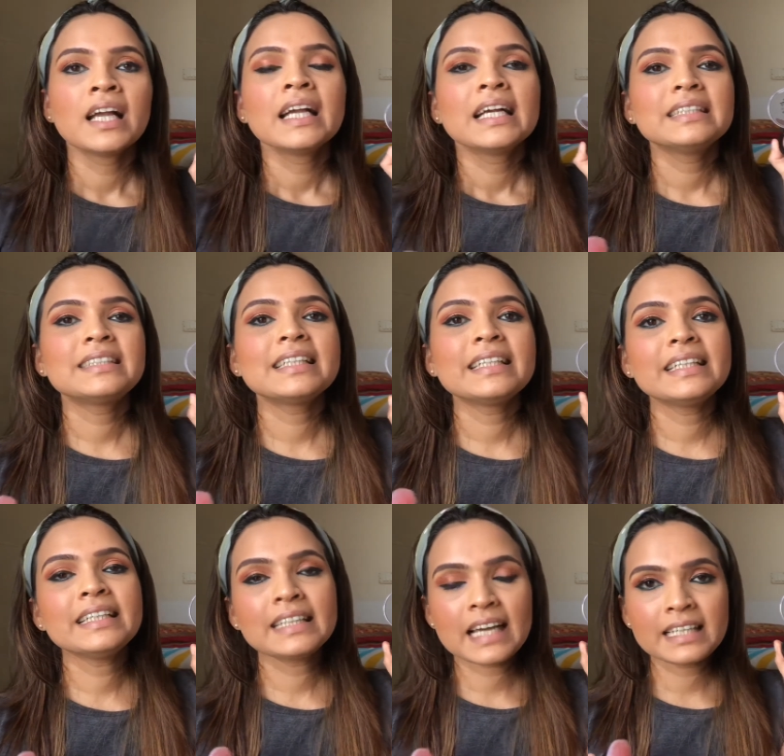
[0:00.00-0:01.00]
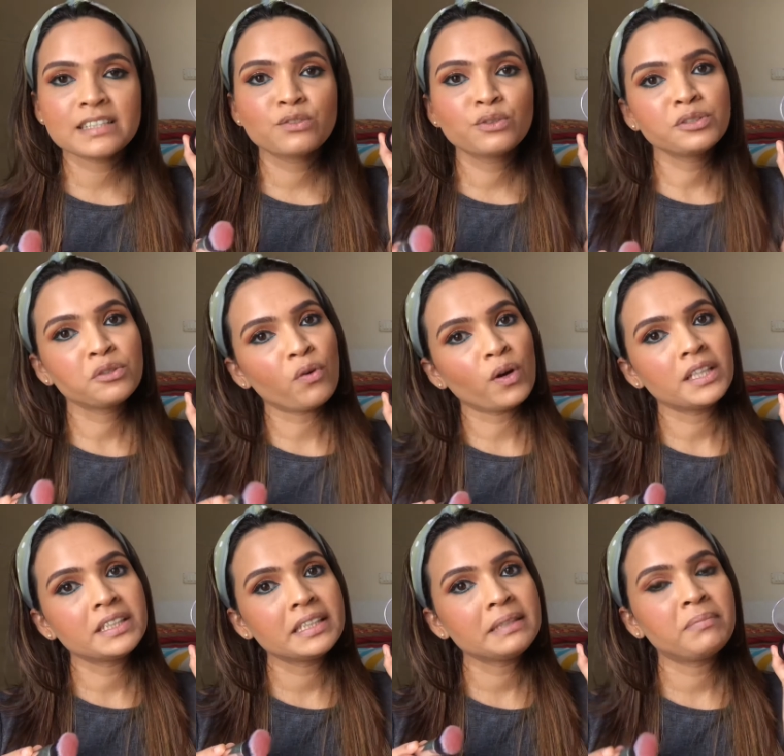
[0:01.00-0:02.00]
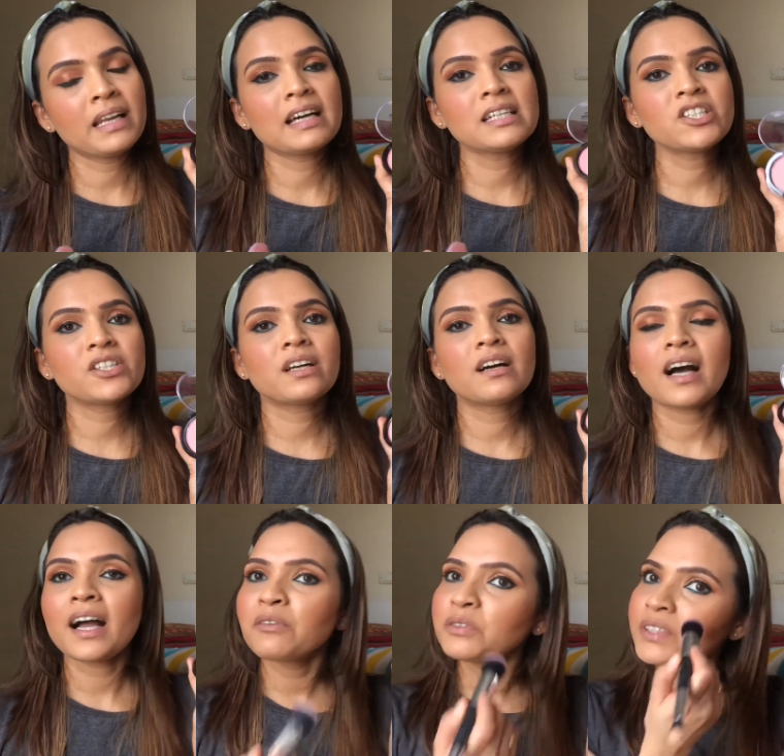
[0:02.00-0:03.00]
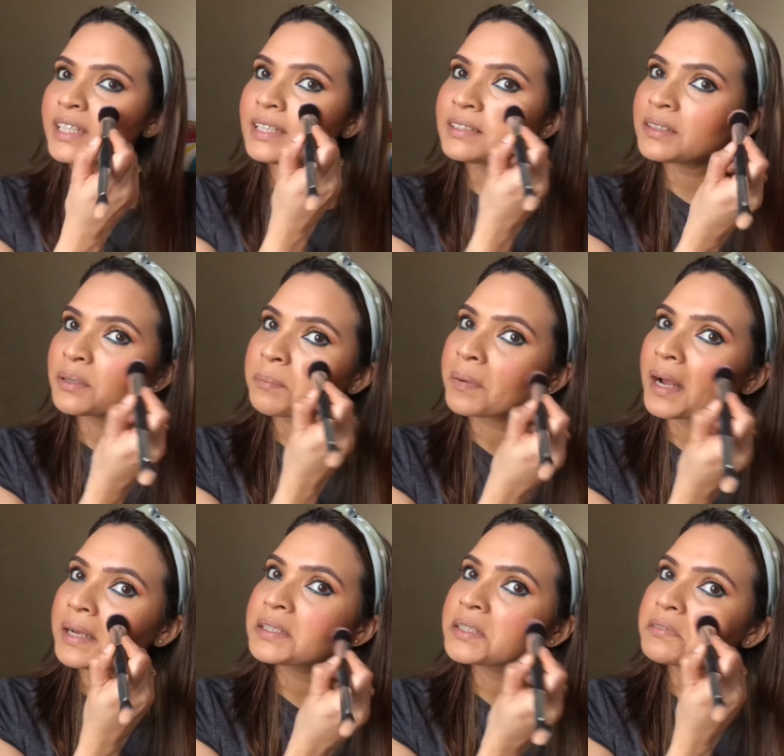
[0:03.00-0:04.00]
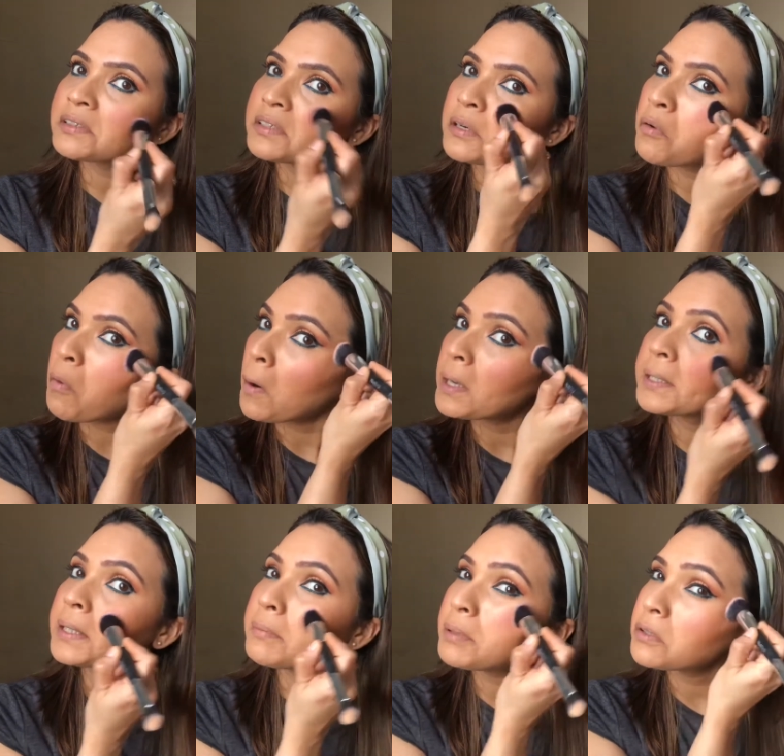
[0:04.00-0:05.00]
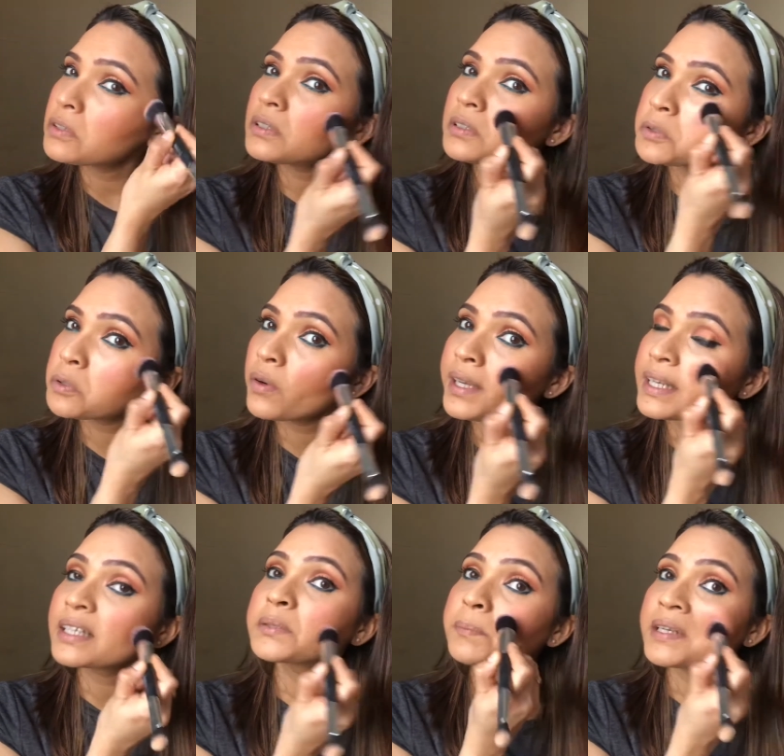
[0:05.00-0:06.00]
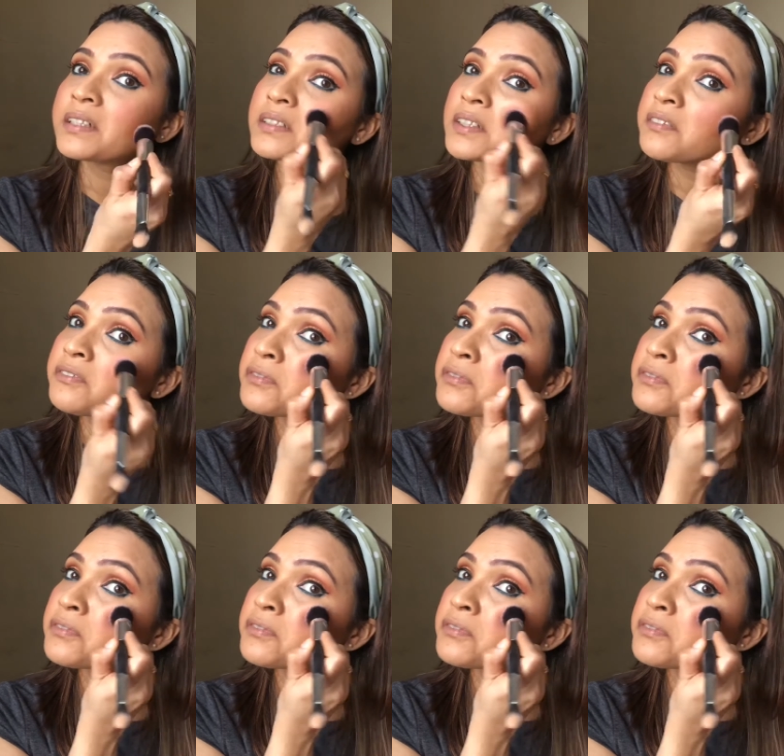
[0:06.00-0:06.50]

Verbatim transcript: It's a really nice, good quality blush. Uh, I was really surprised with the quality because it's so inexpensive.